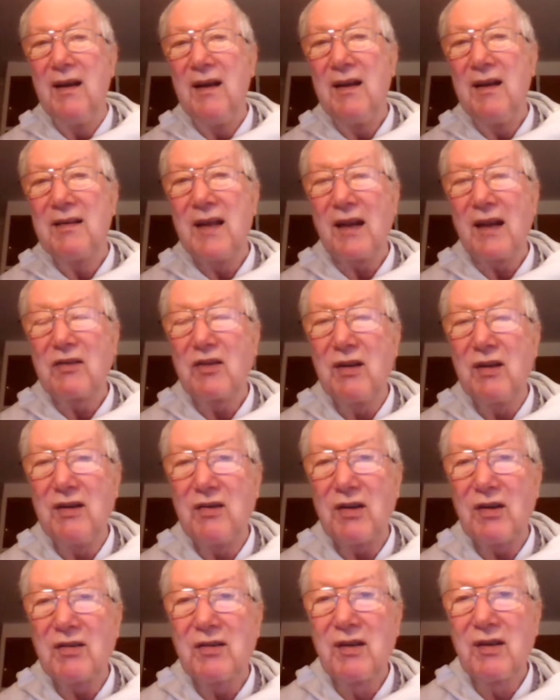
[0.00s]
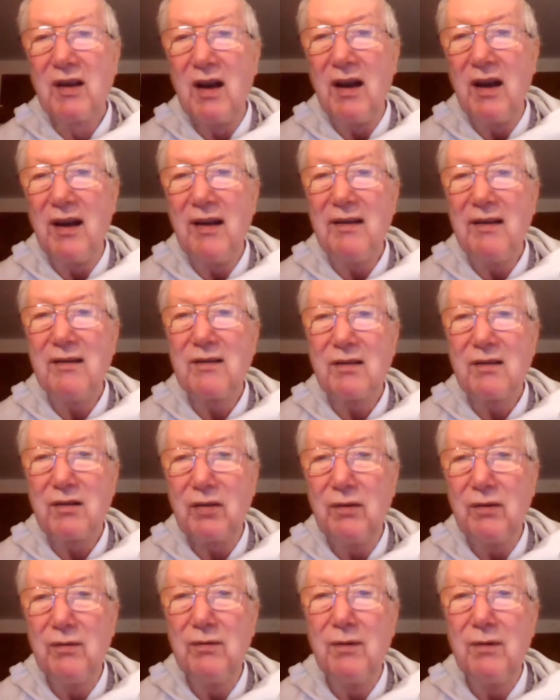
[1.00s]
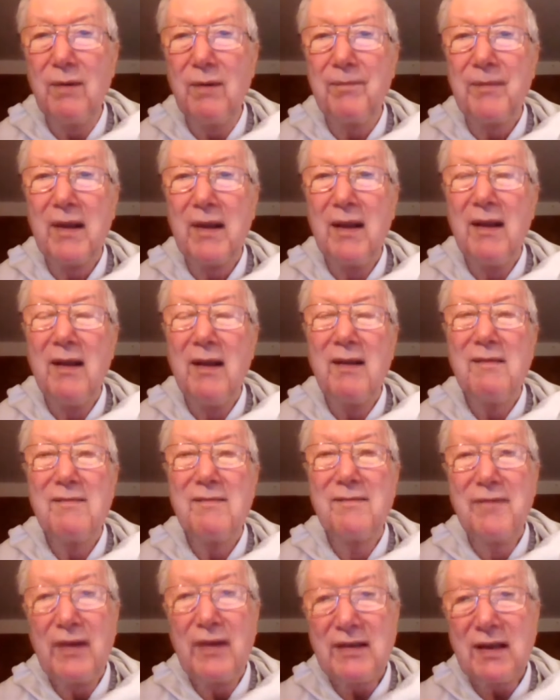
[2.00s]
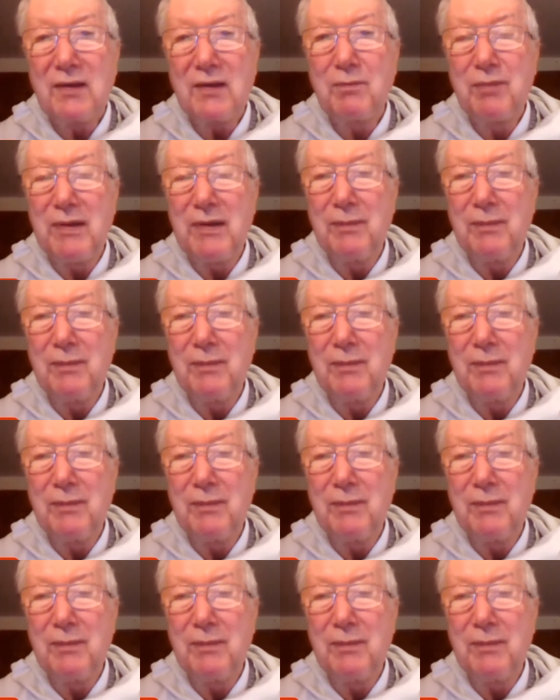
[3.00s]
is actually just going to visit